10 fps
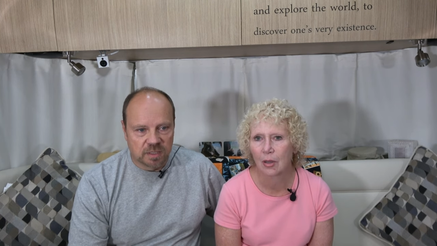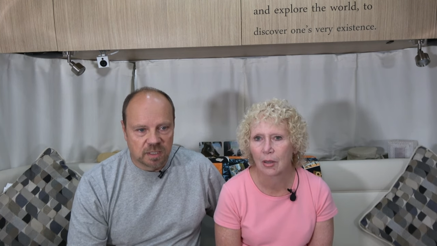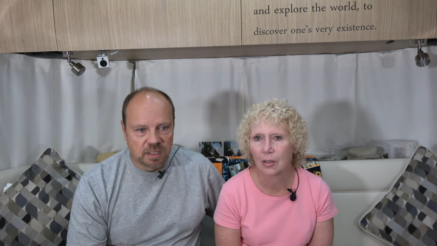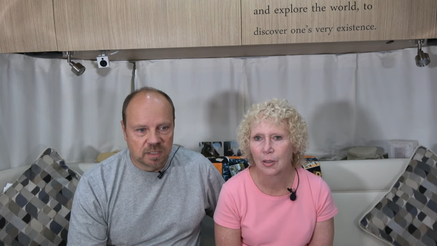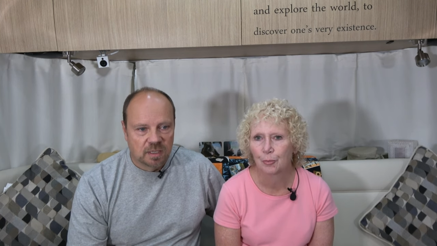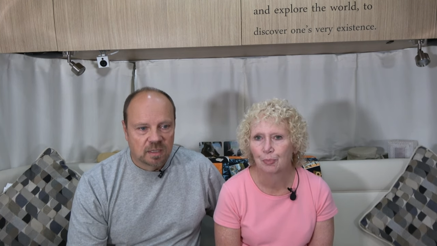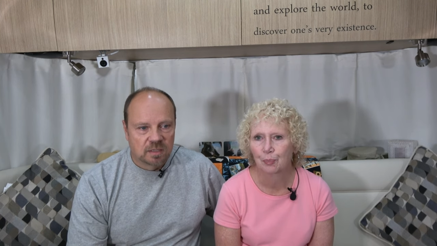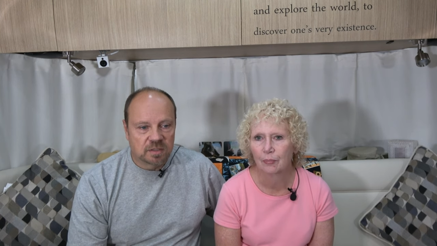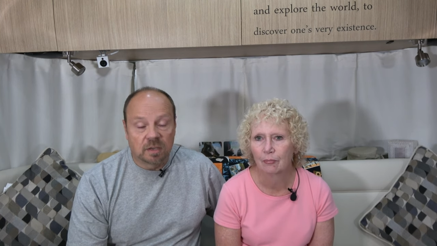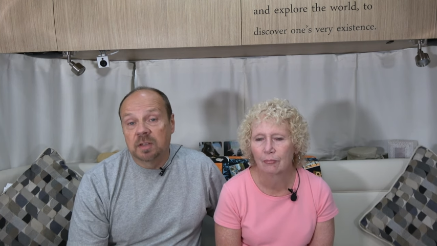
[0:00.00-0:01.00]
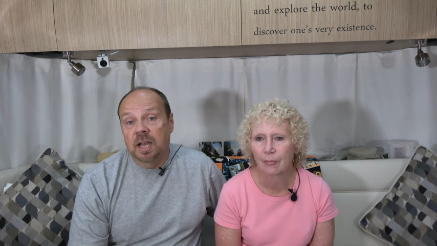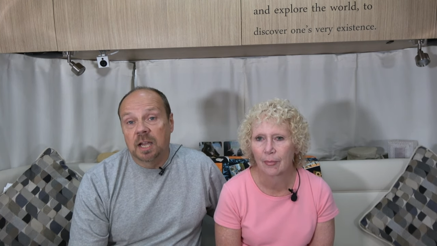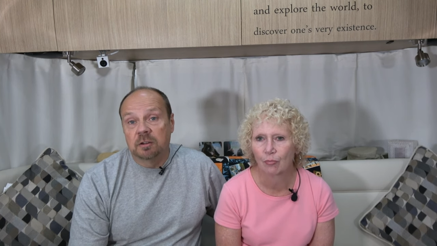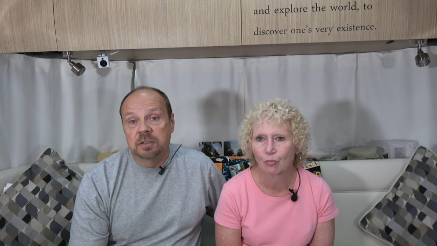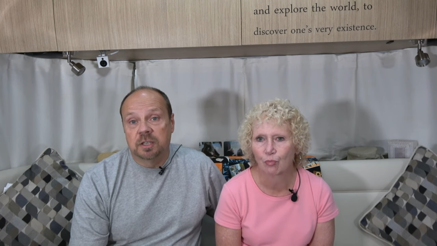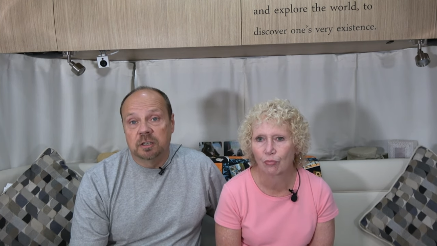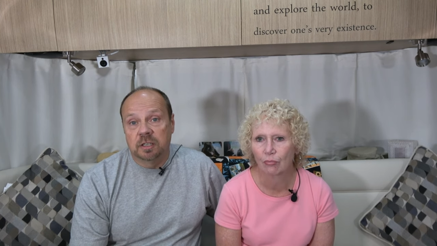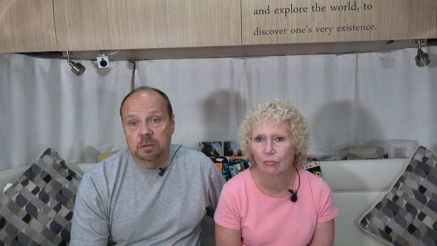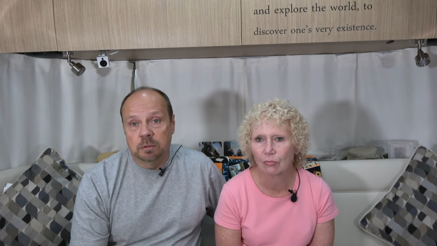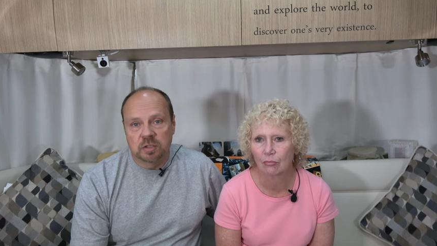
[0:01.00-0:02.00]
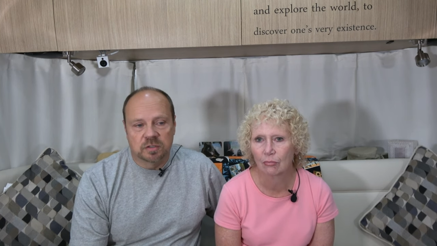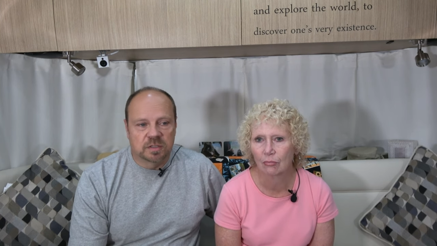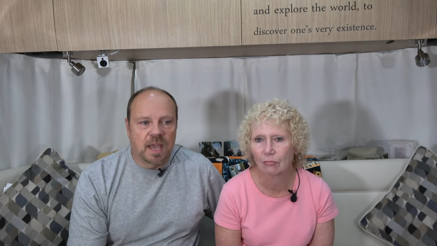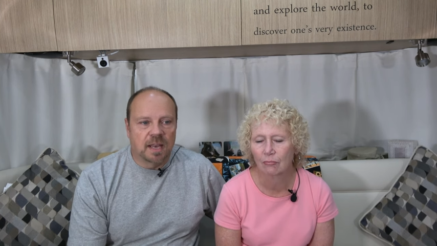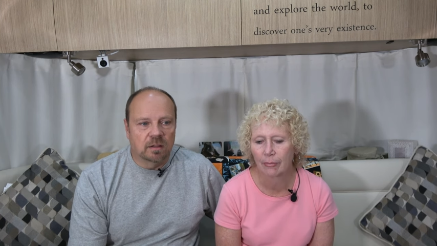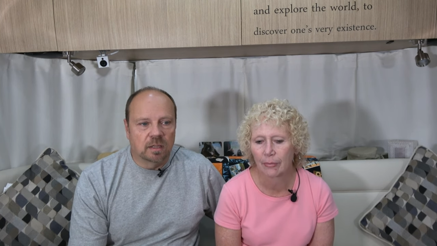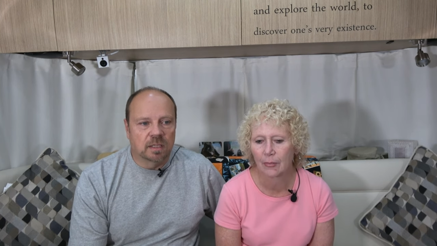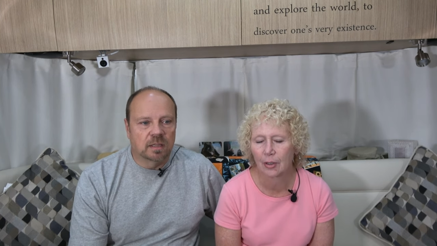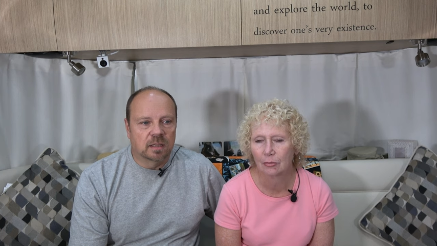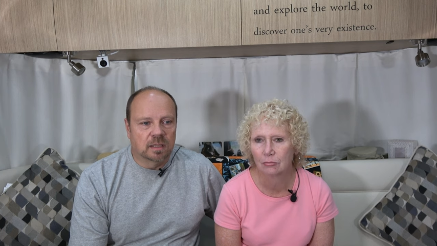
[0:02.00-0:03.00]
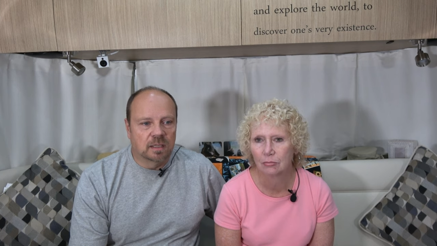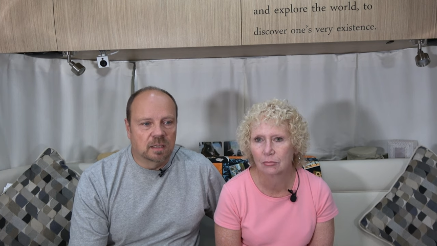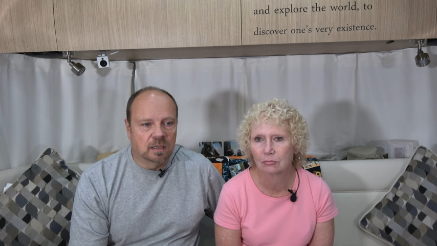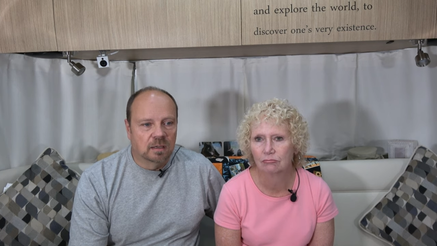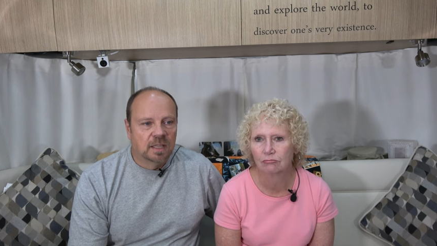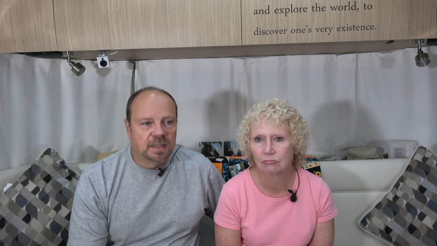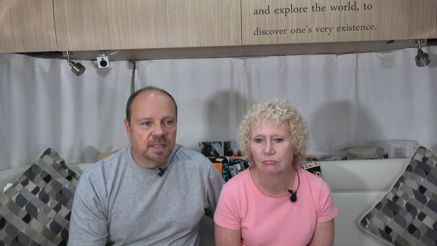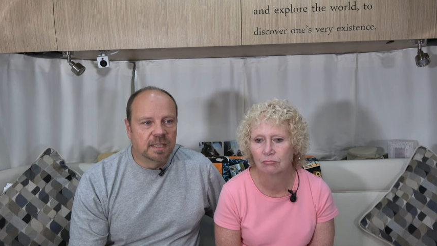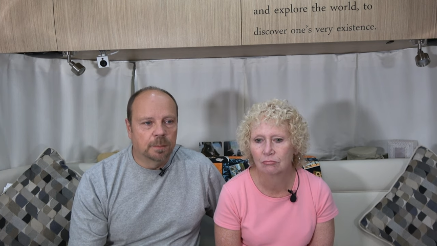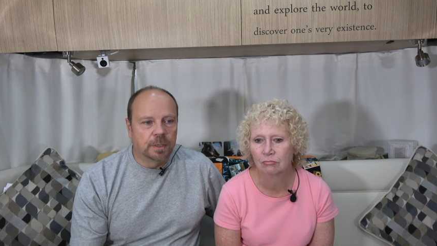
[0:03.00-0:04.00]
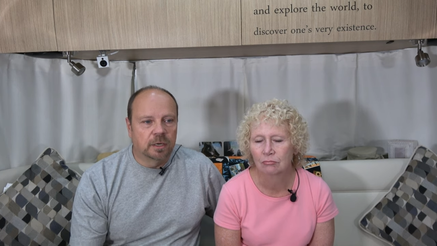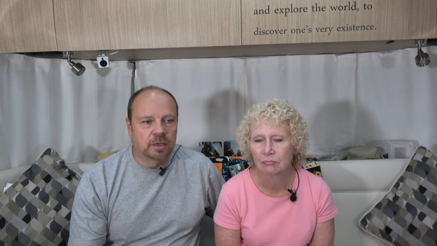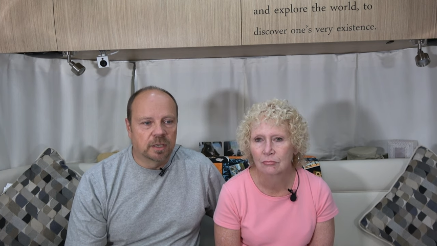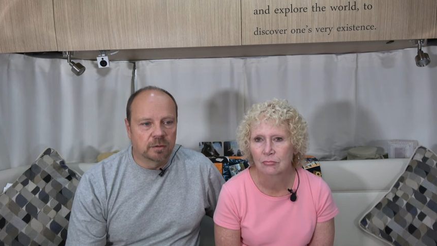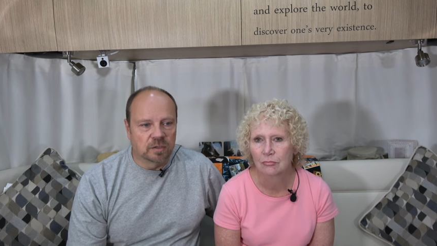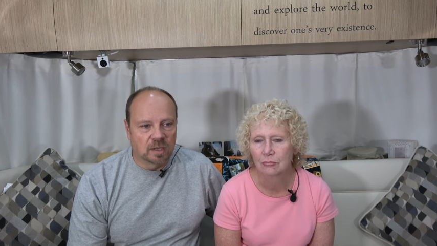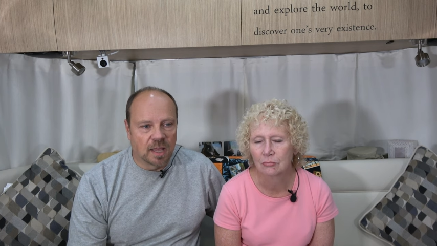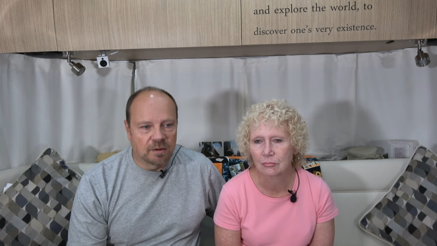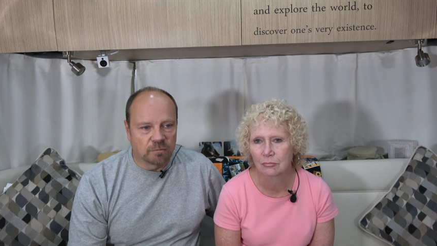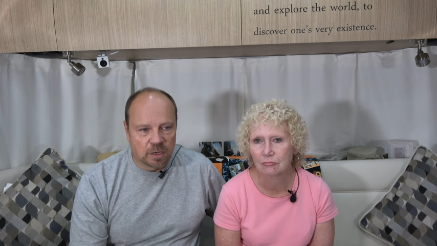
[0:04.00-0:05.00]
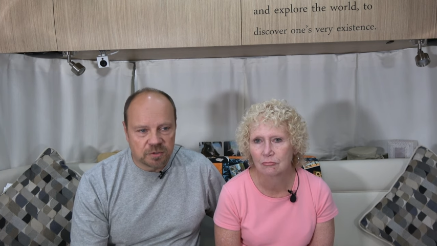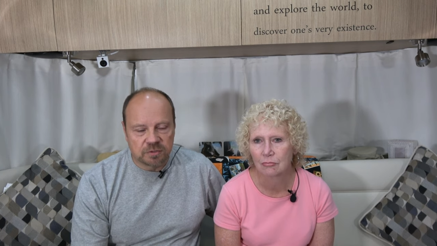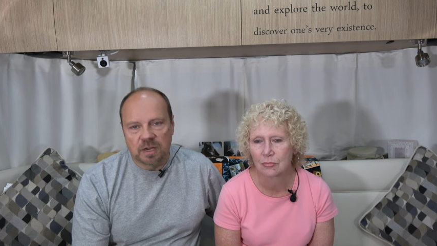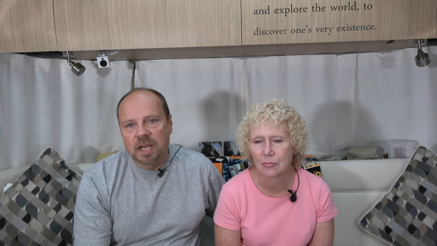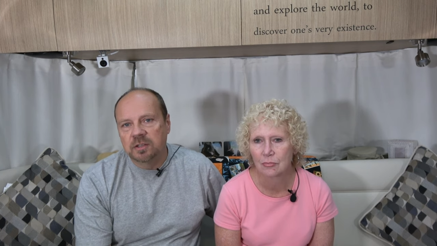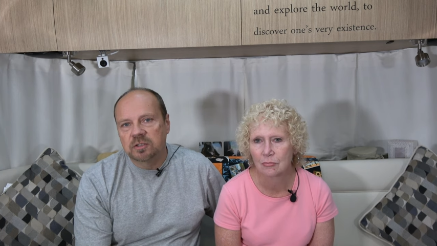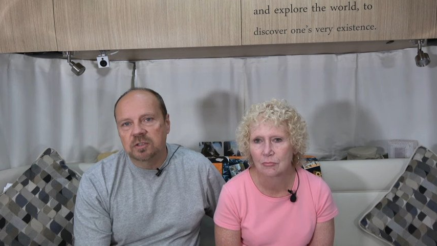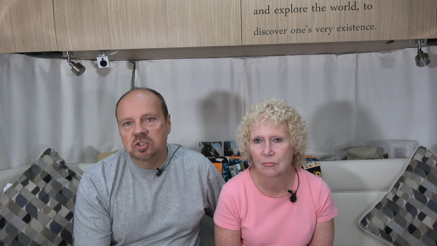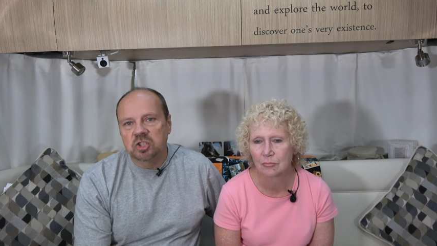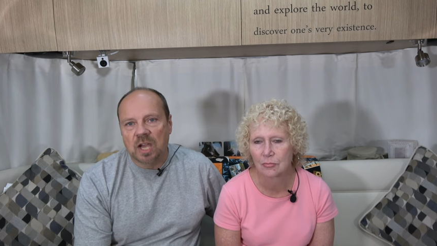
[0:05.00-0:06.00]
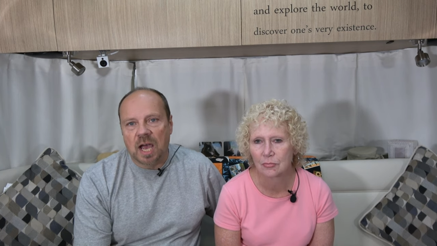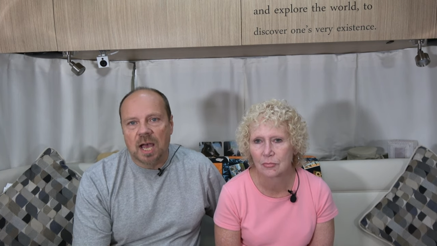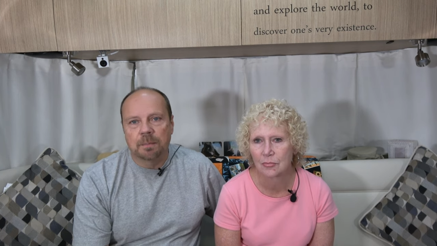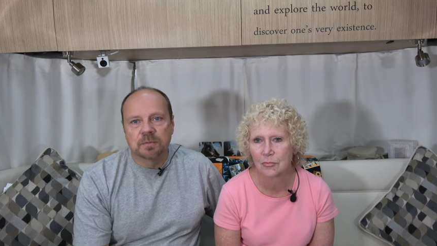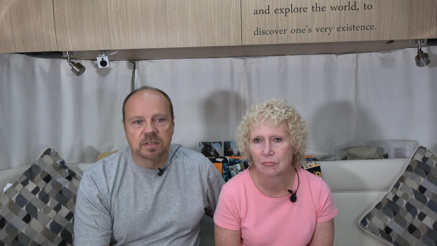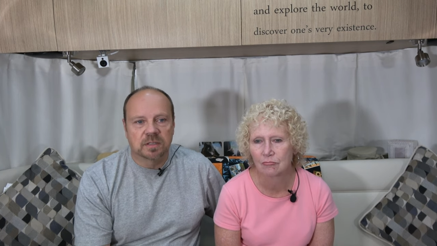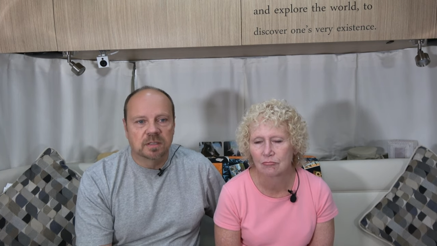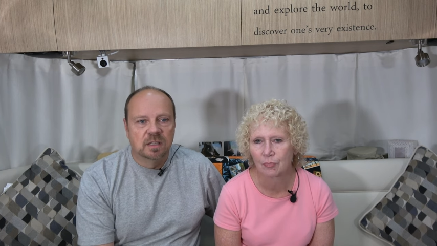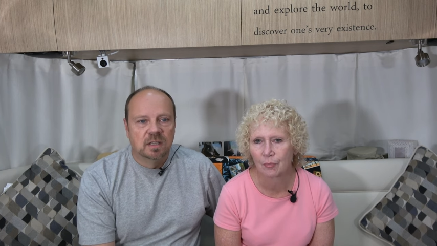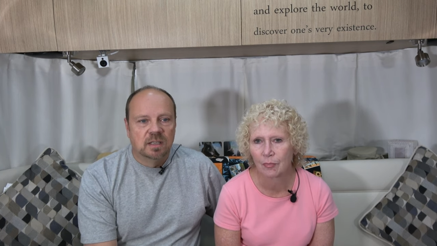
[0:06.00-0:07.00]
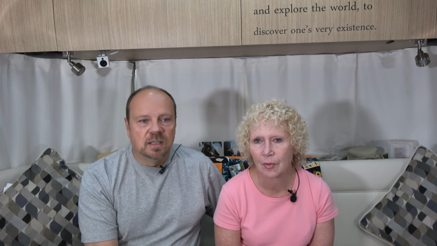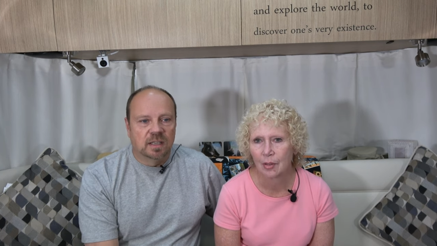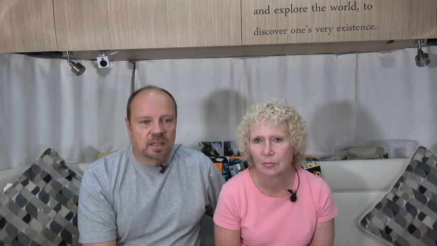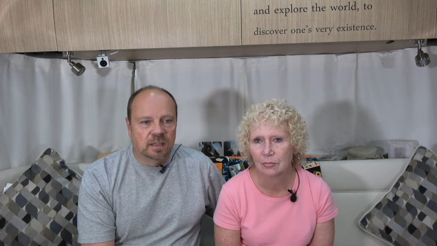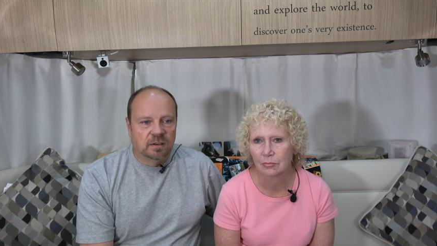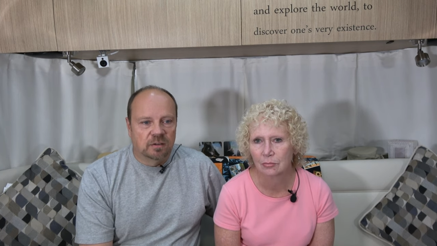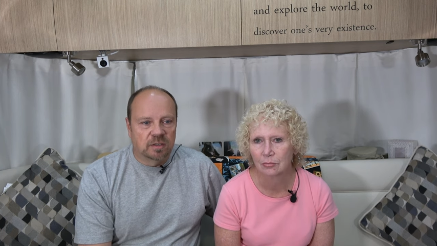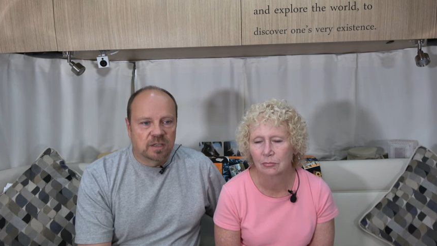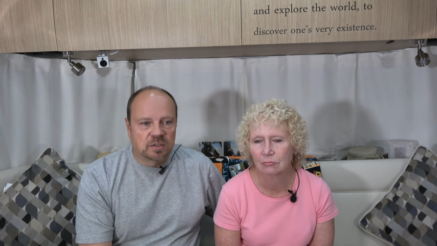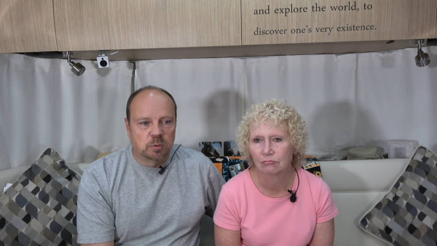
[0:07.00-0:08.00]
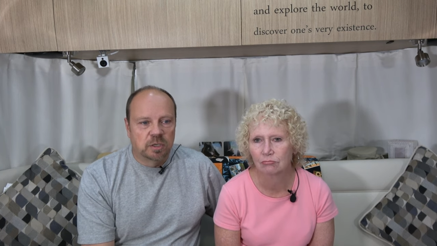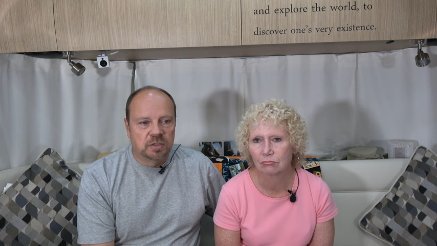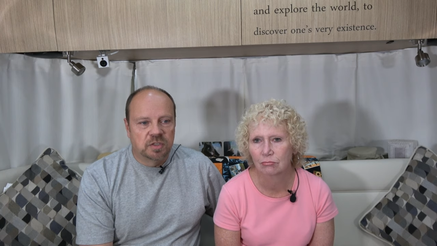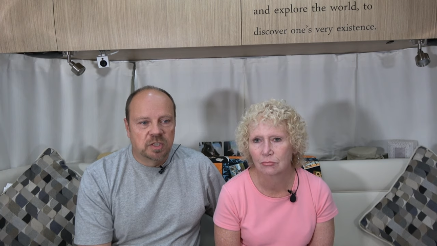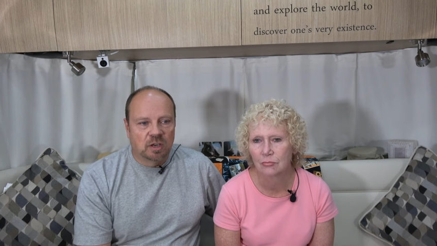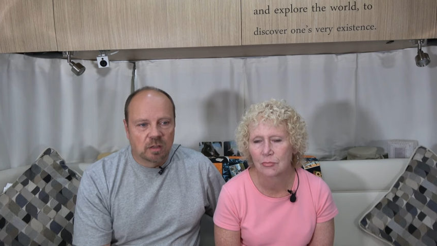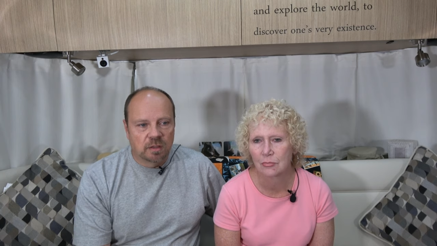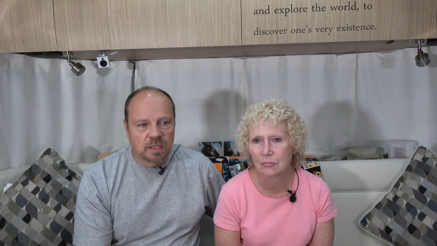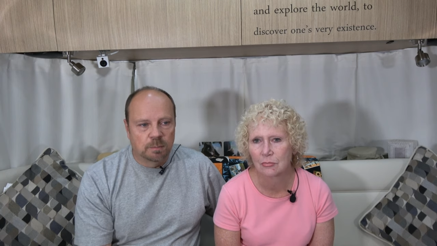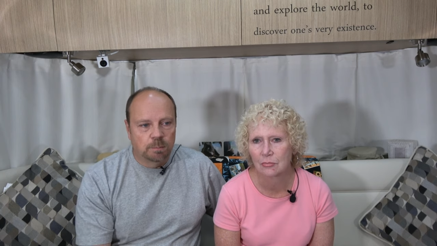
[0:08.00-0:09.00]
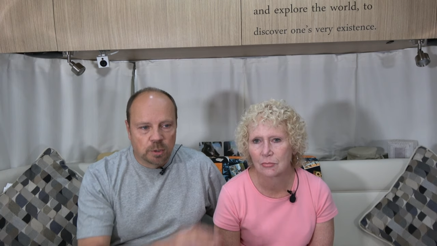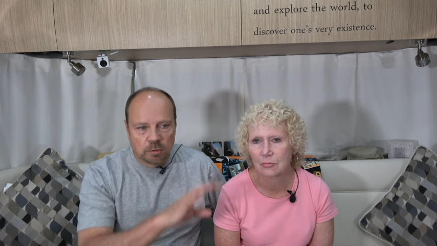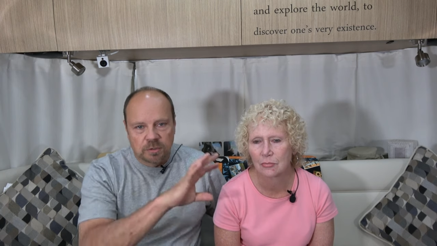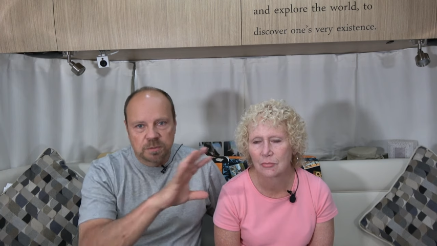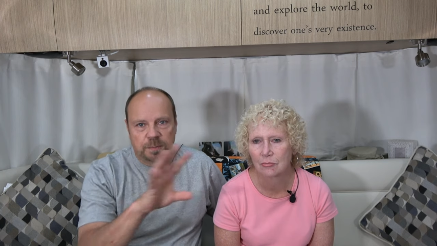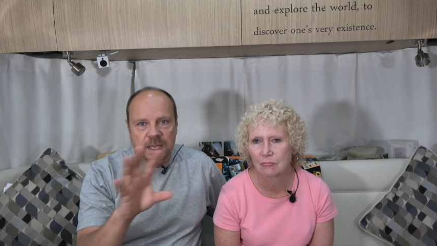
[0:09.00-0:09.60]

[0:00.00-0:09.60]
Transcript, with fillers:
Speaker 1: the South Congress area, which is kind of like the uh, the hip area. There's a lot of restaurants and shops, and and that's where you see all the murals